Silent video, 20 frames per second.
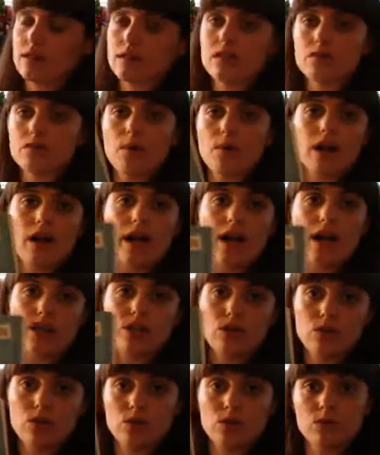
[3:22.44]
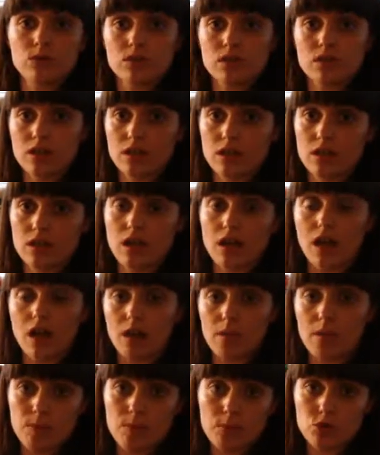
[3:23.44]
this is what I use
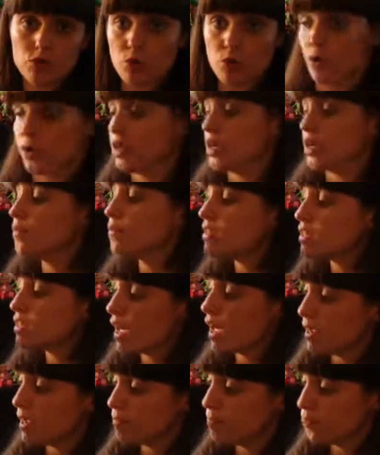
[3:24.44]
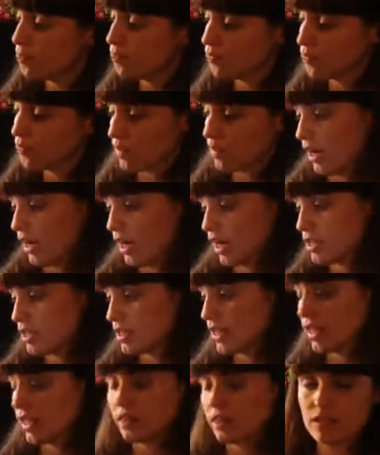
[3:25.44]
the majority of the time, and I
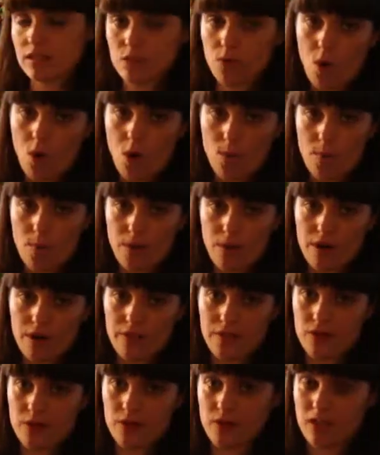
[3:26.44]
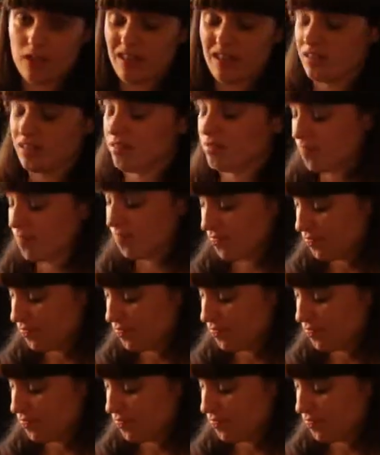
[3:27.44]
just get these at Walmart, and they're like,